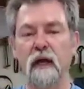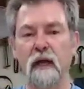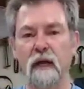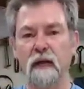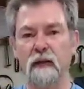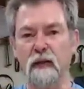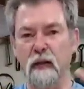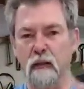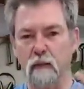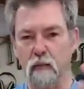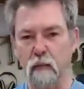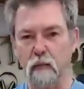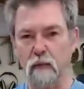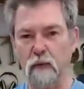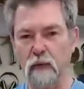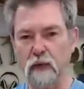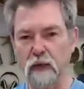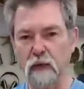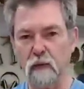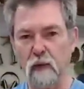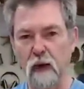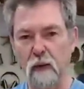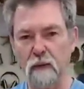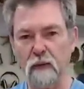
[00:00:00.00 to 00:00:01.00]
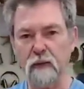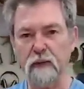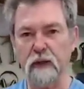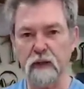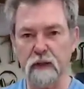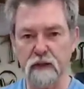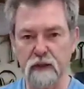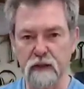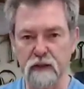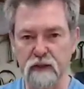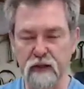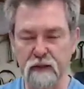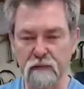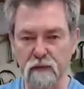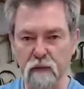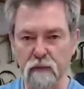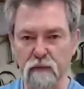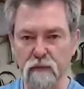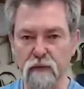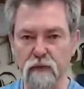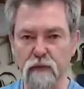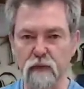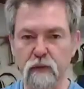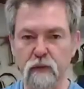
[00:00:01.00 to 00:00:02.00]
and that will bring you up, and then just have a
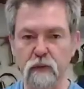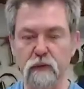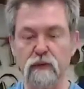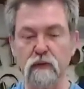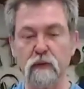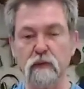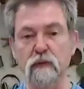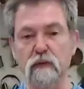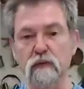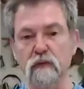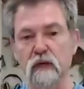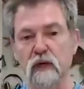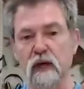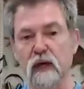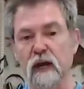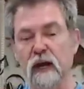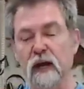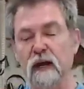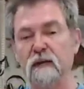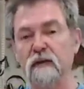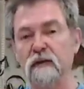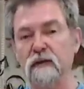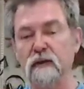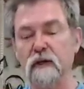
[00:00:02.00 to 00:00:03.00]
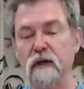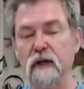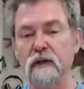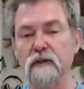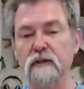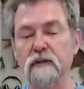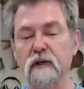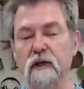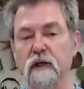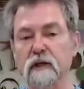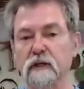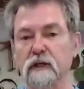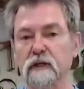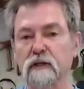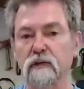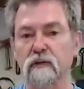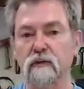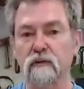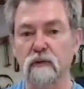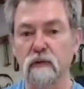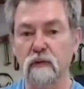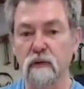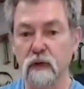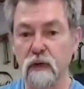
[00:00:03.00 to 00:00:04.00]
look for the Euro screws and the size that I
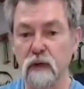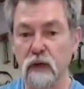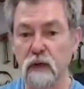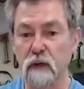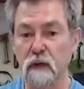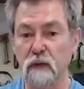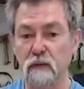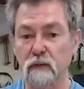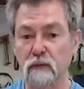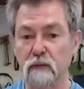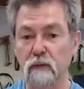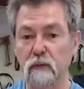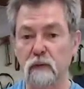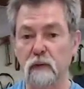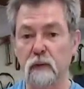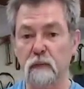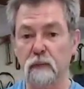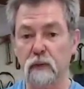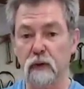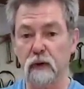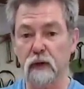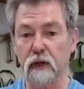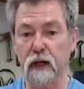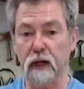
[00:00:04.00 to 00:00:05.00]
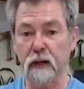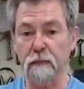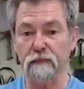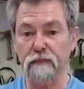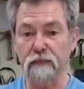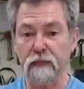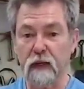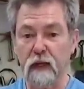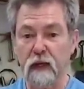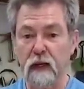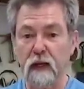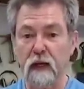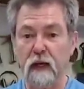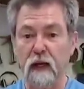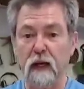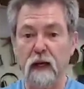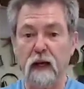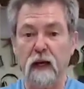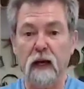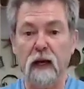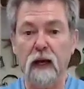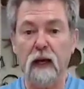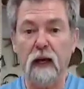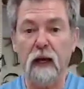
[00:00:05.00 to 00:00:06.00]
just threw up earlier.
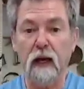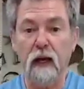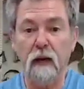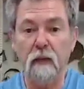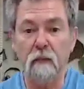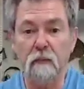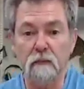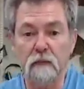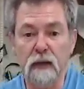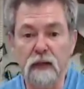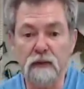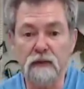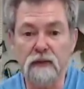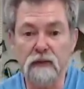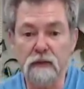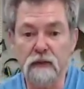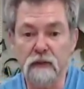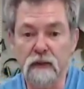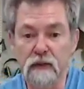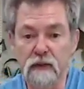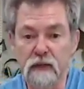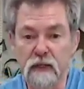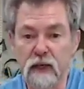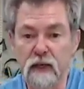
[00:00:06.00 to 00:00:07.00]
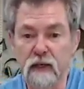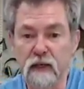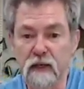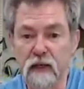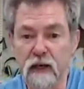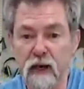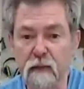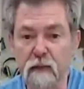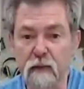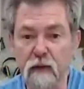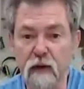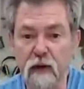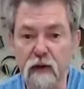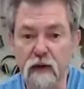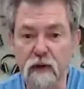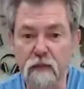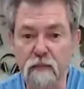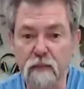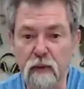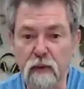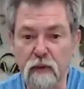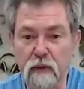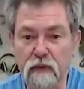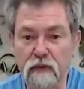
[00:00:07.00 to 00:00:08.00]
Meant to say the number on
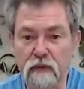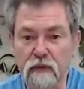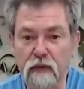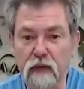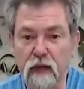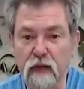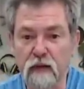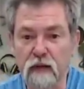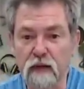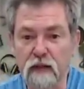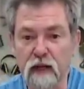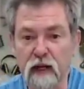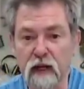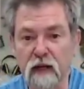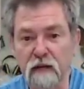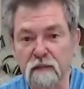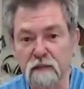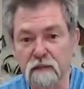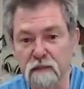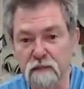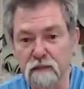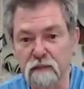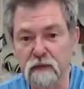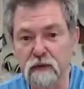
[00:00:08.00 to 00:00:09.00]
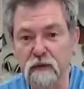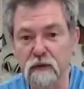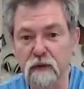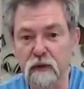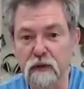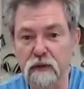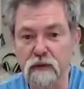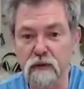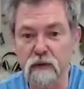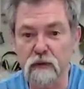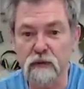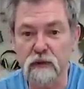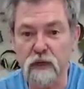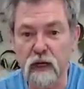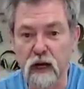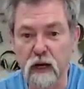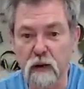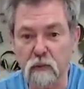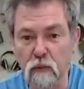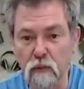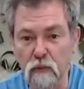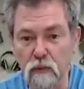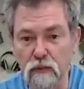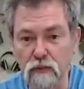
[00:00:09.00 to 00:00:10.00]
the box, okay, for the Euro screws.
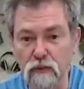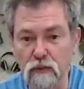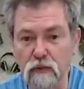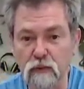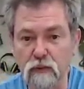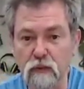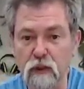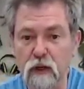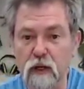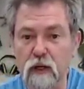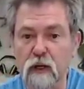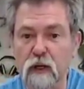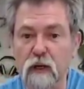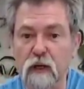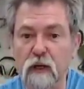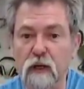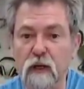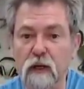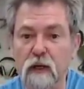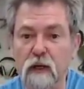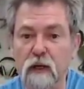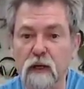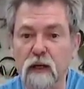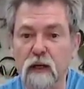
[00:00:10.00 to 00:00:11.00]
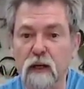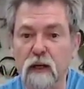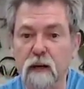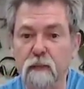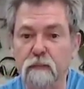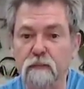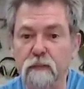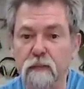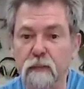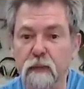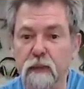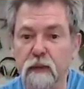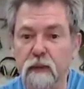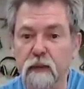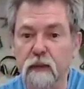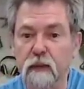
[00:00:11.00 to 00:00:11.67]
I will do. And